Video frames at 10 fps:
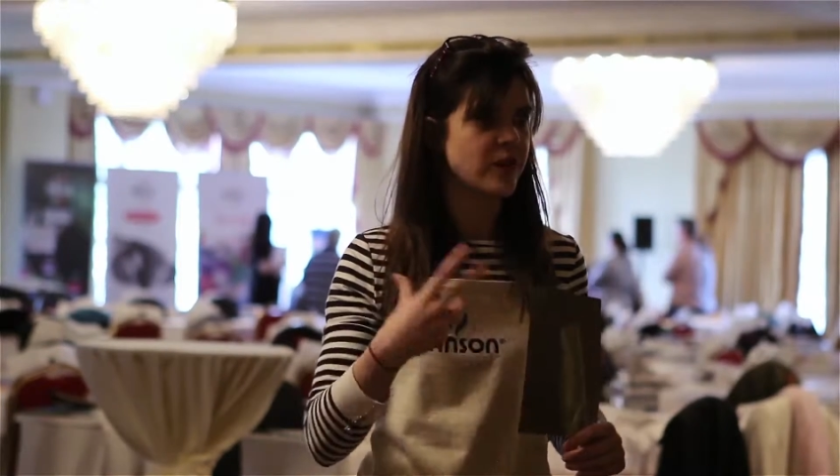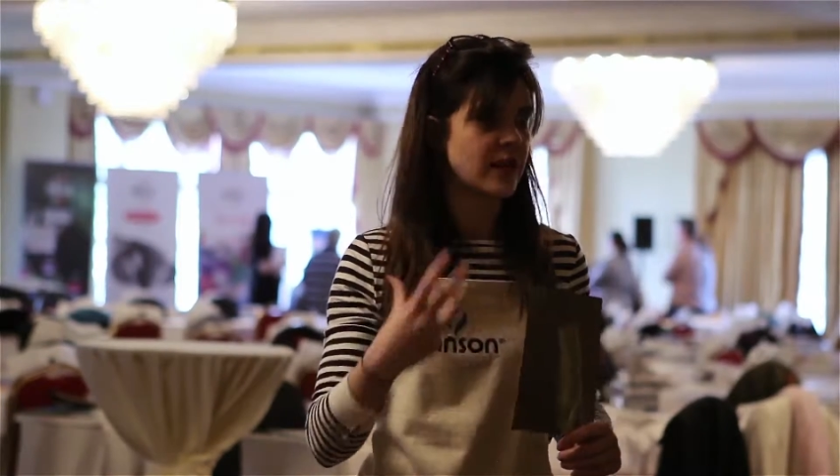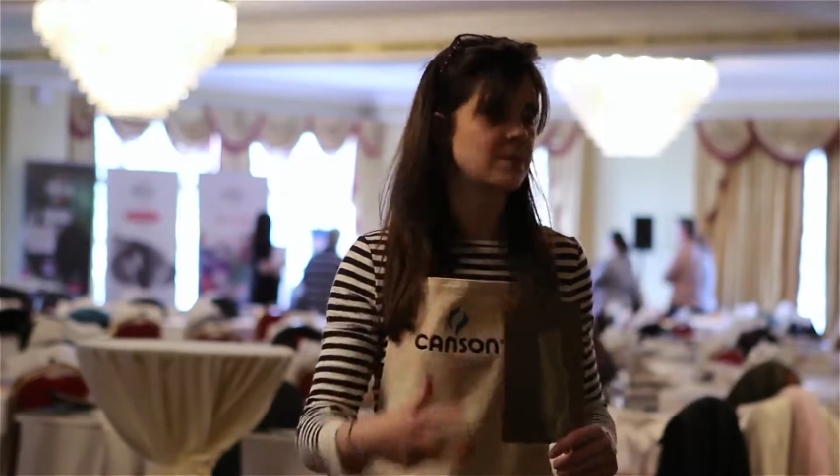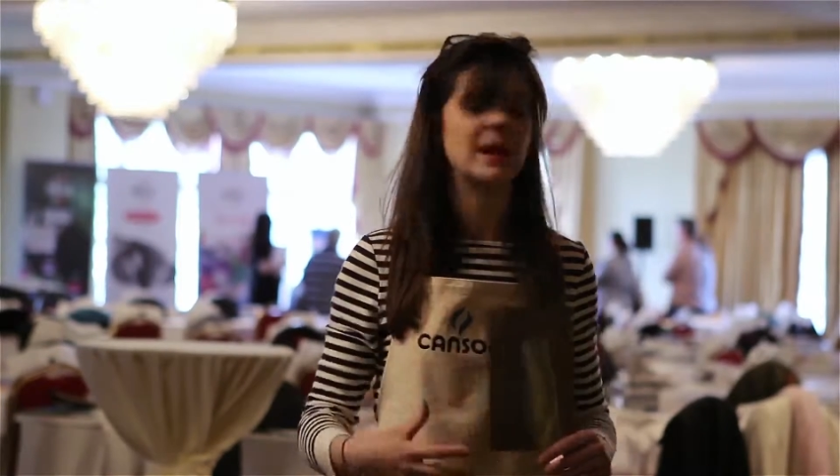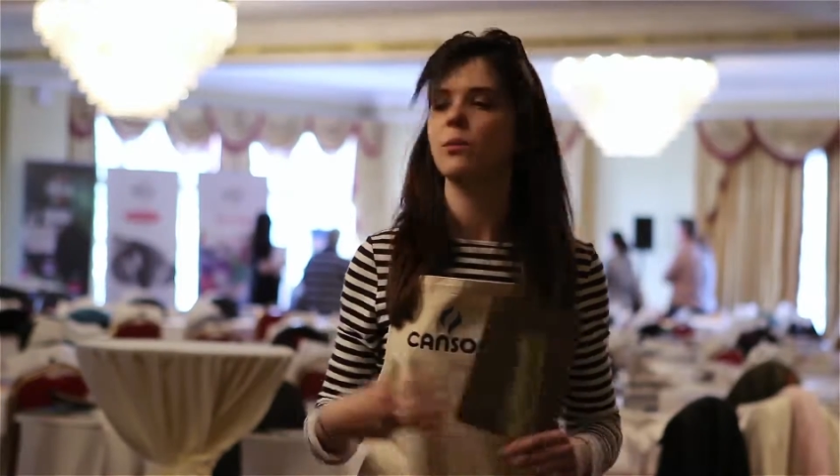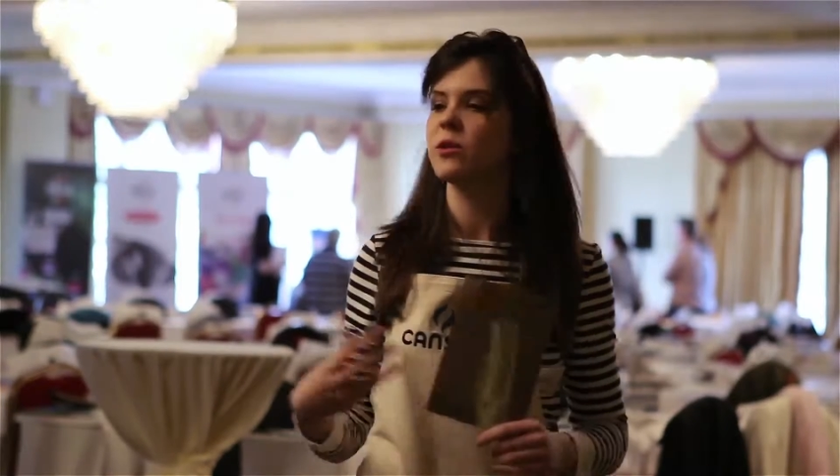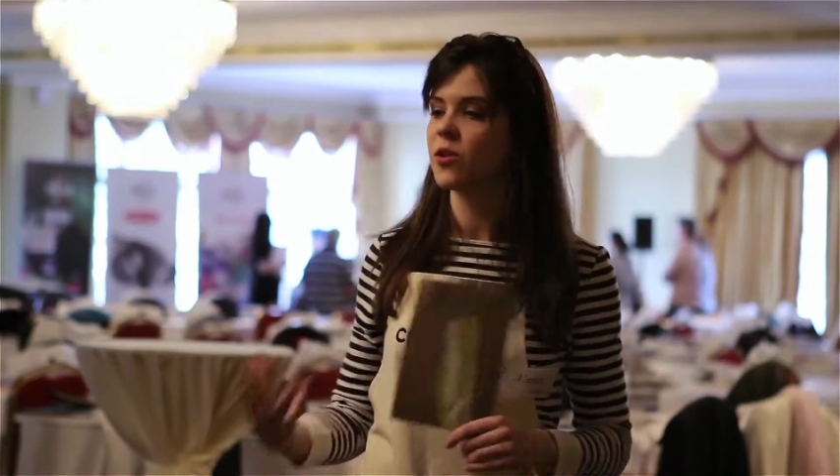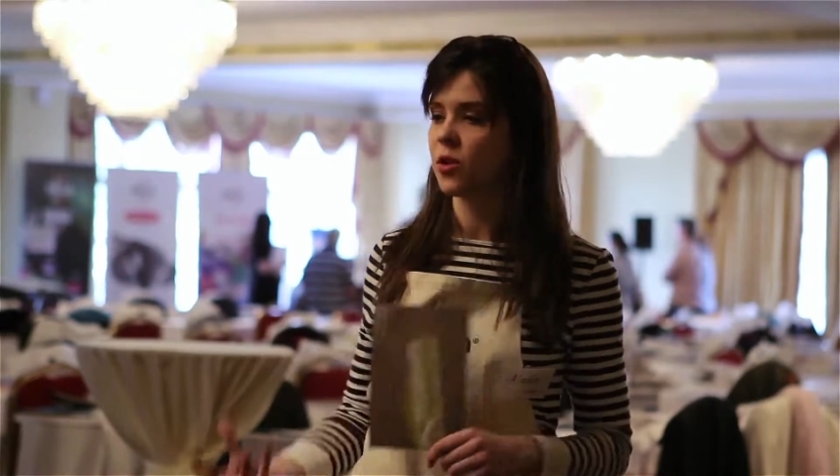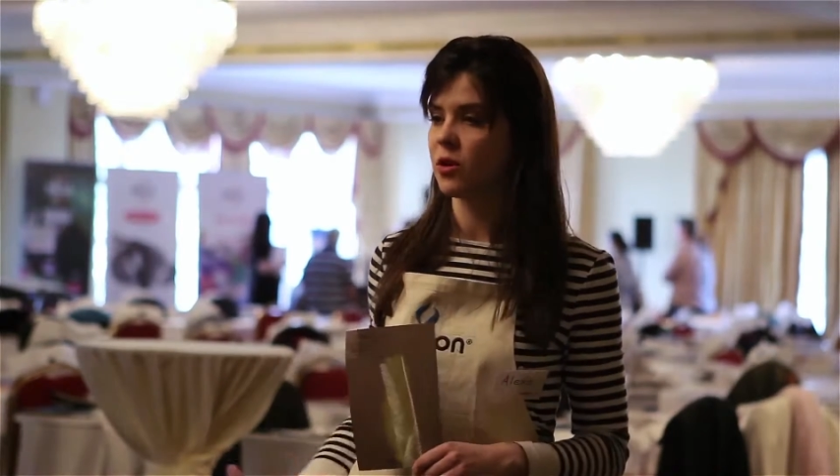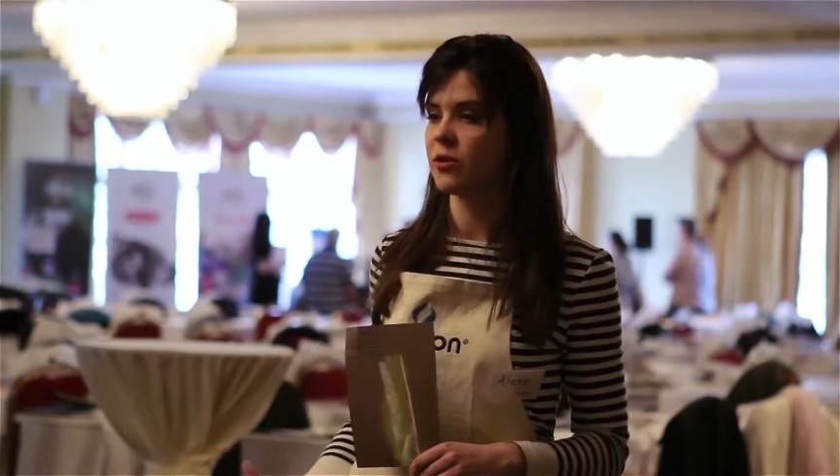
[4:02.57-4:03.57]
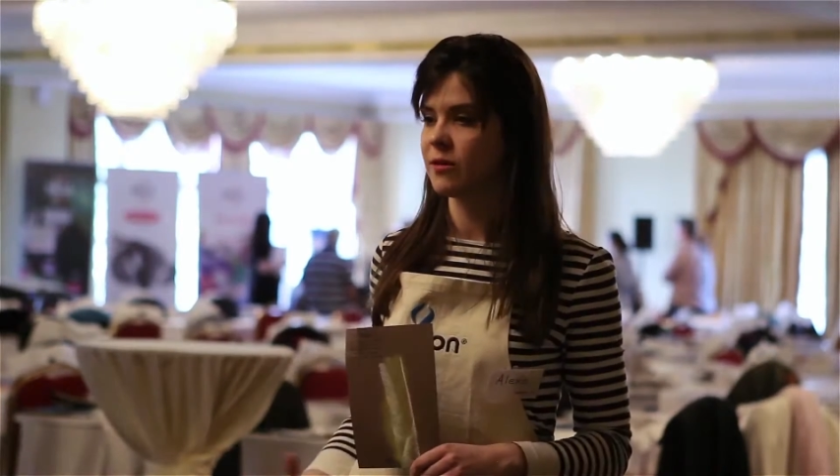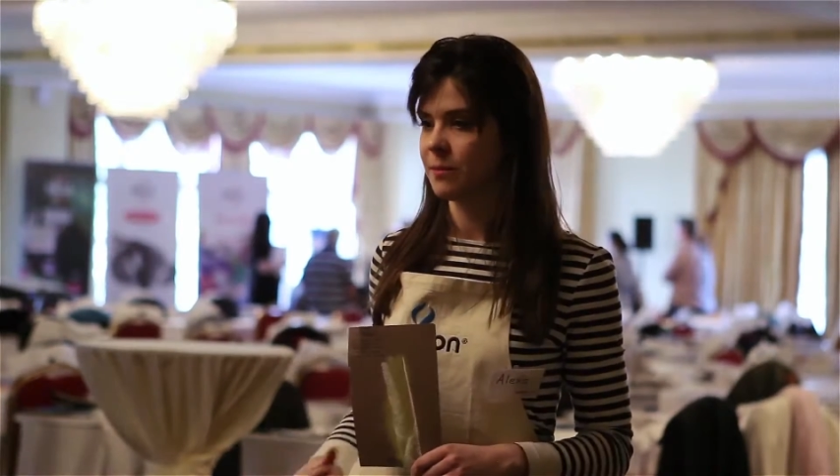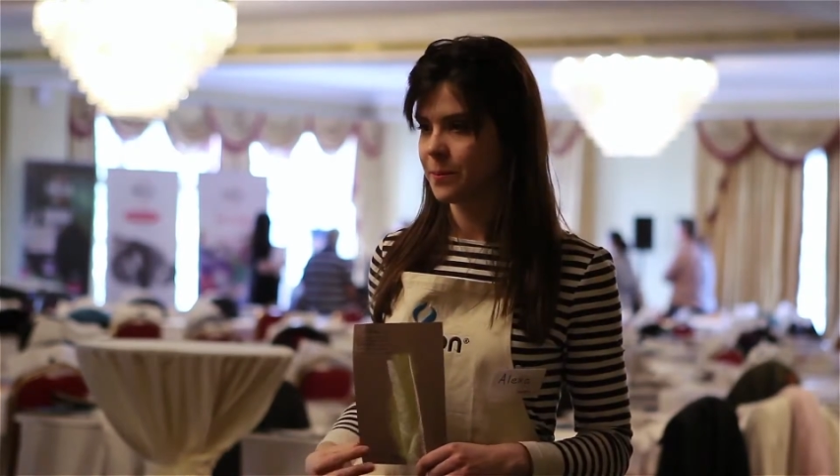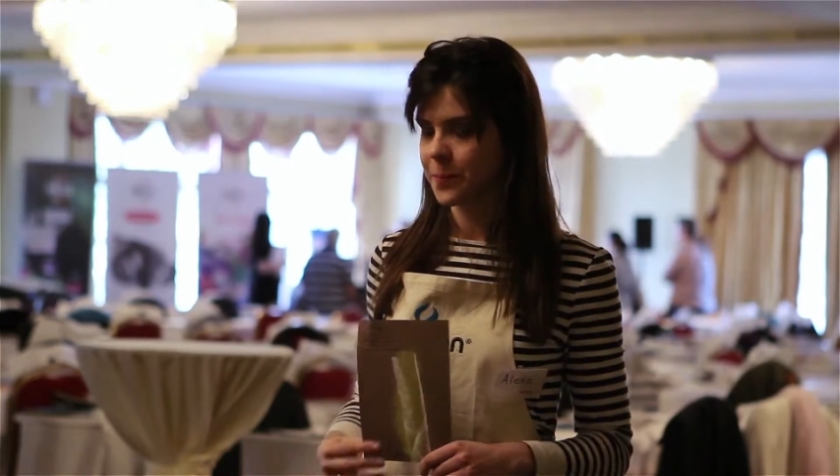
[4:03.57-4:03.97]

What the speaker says: you can play with colors.